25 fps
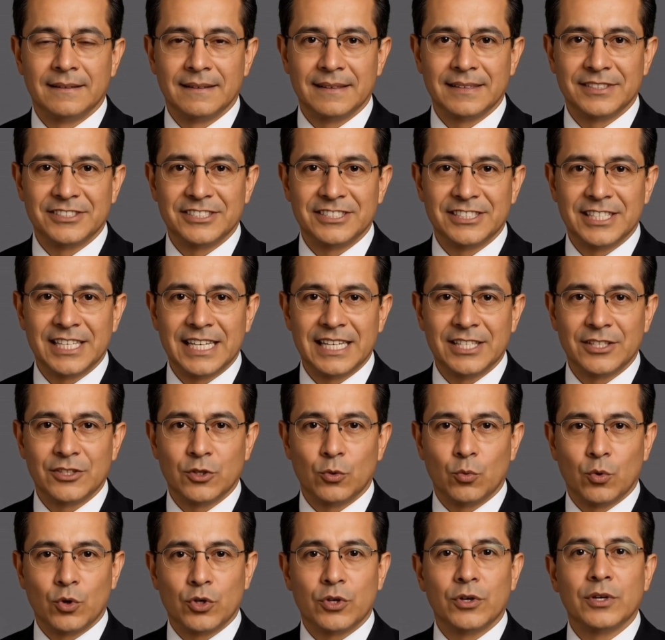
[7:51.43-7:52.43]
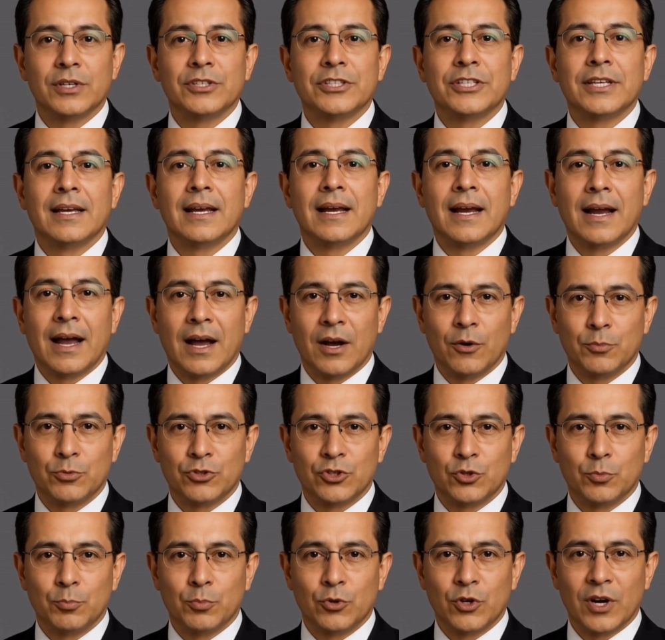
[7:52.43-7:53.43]
Seeing the words helps
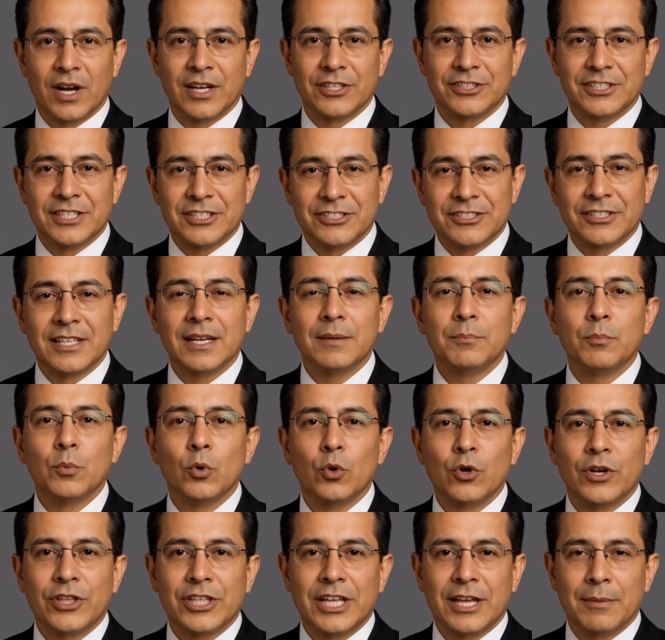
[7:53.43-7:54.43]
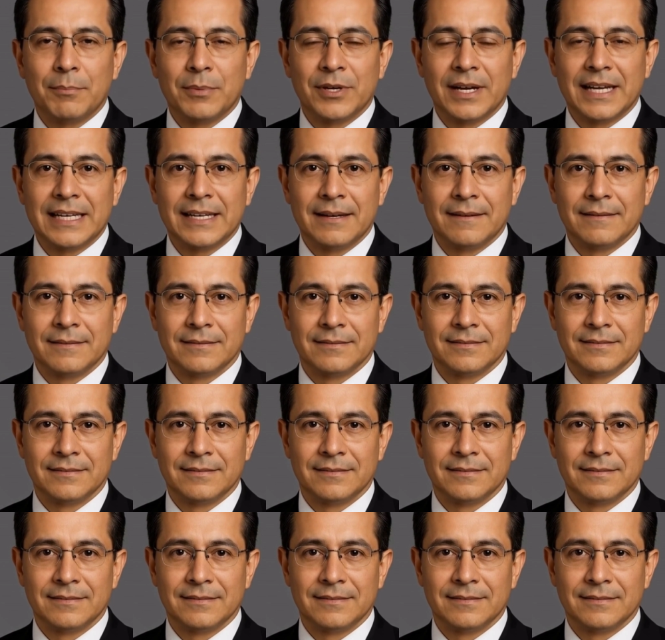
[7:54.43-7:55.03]
you process them more deeply.